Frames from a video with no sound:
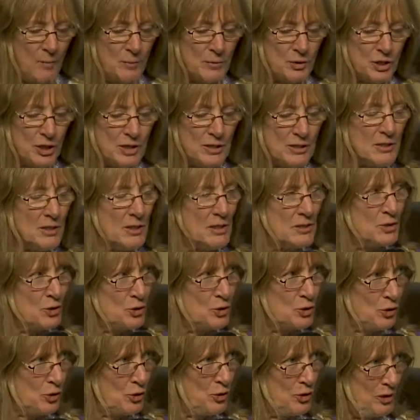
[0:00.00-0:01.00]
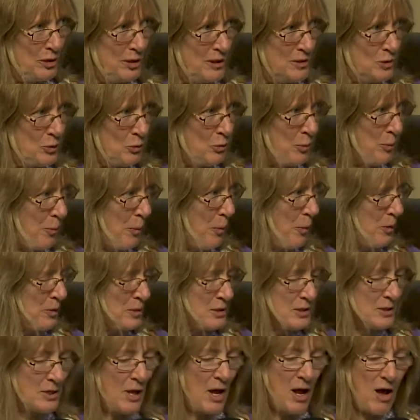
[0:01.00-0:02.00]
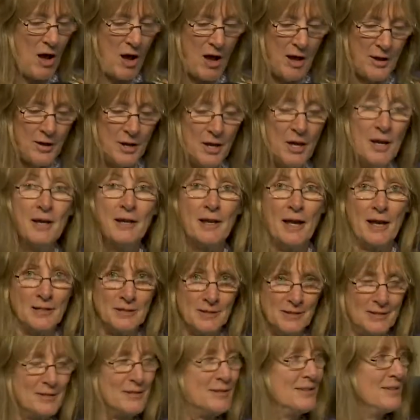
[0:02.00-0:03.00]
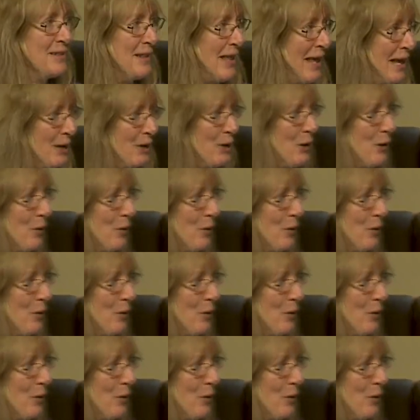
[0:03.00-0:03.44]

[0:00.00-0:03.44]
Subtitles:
Jess is a journalist who reports on, yes, thank